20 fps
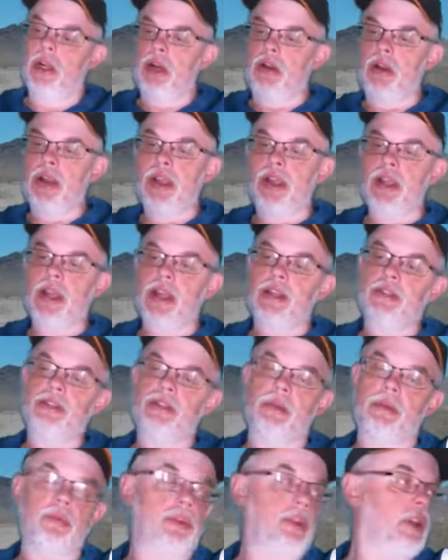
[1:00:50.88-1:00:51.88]
All right,
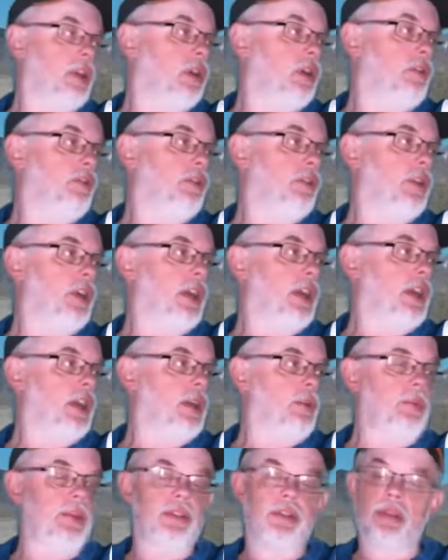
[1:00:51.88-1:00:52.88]
guys. I'm going to get off here. I got to
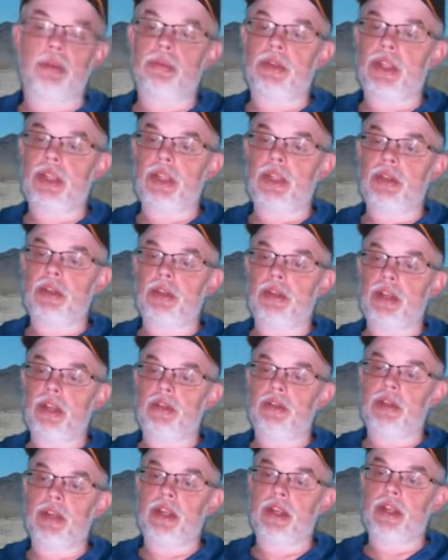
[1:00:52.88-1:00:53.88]
get me something to eat. I
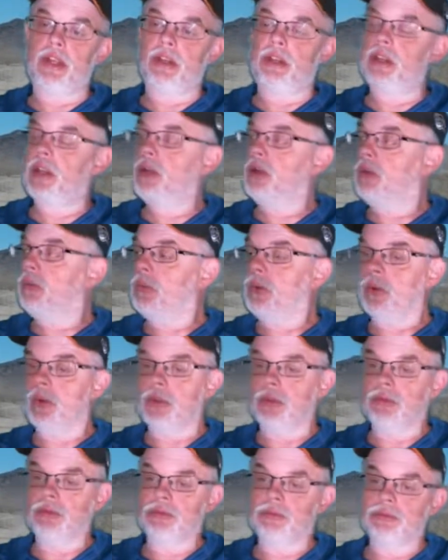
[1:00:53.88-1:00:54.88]
haven't ate anything all
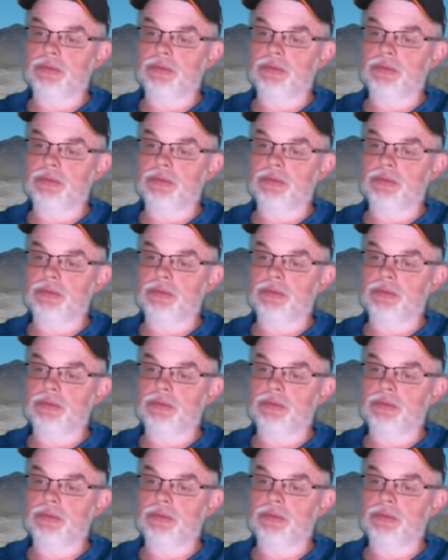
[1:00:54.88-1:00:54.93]
morning.